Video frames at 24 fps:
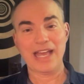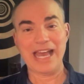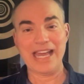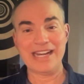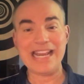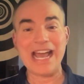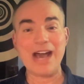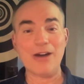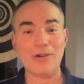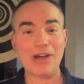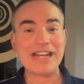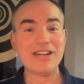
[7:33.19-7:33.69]
and
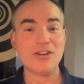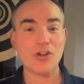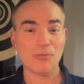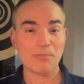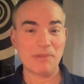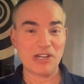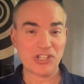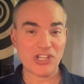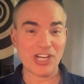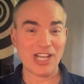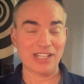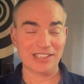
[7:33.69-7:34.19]
now I know
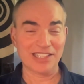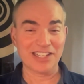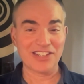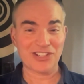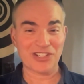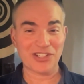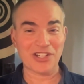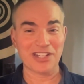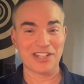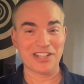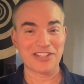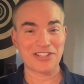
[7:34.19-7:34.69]
Michelle
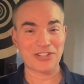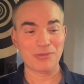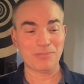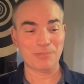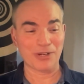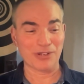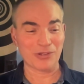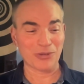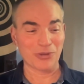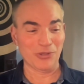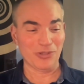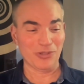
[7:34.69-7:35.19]
is super cool.